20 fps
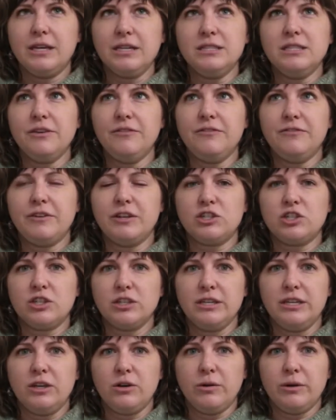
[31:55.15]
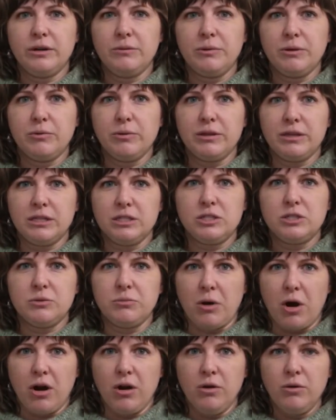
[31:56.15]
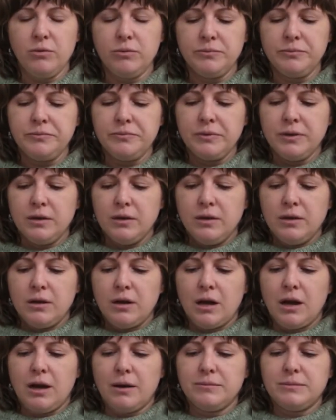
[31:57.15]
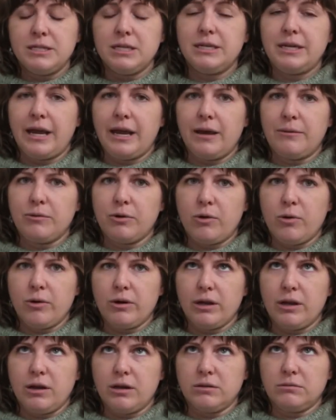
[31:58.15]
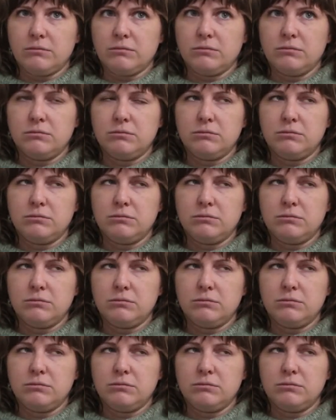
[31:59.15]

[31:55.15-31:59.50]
it's officially going to be released tomorrow. Today I'm recording on